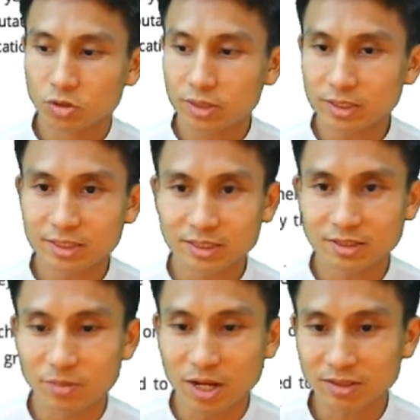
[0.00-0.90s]
this is the
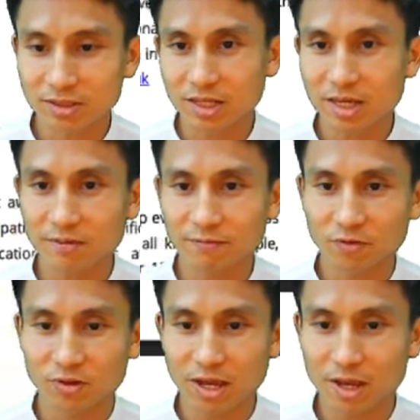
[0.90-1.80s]
mark scheme
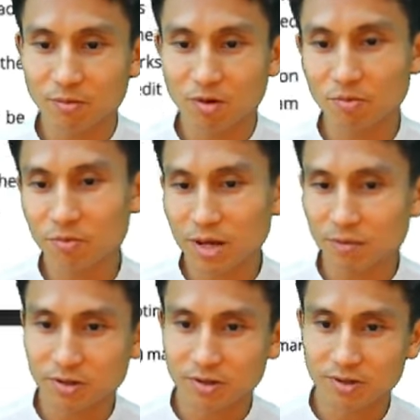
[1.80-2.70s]
for their mock
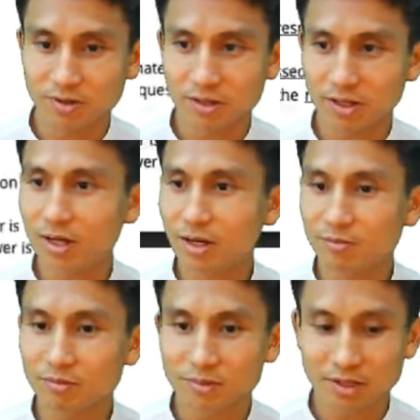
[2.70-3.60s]
paper.
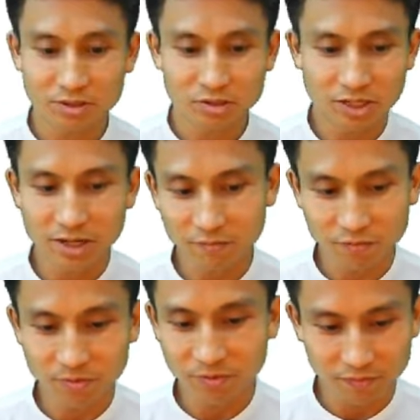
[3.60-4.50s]
Let's check
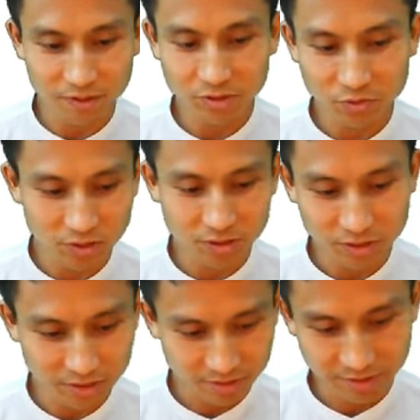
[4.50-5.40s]
from the first
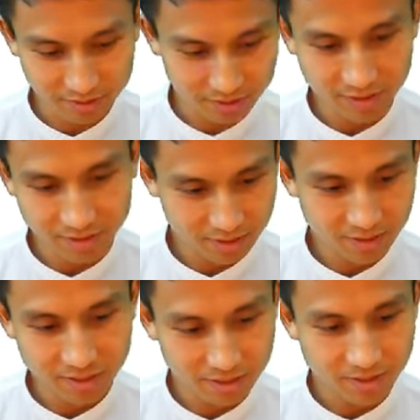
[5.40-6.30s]
question.
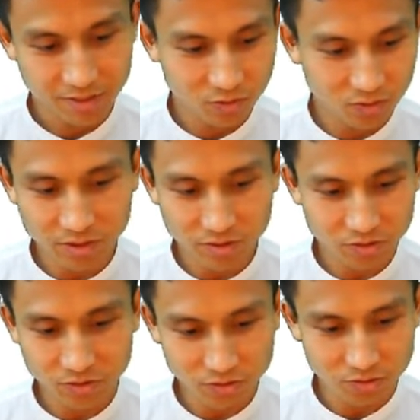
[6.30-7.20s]
You can
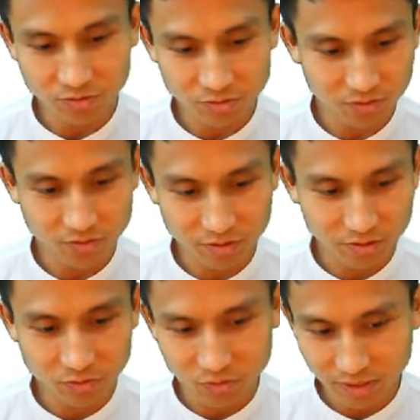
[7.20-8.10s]
also
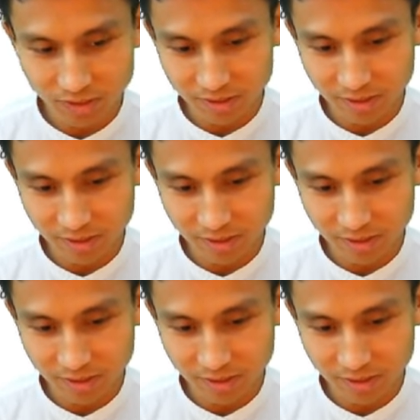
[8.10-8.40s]
use it,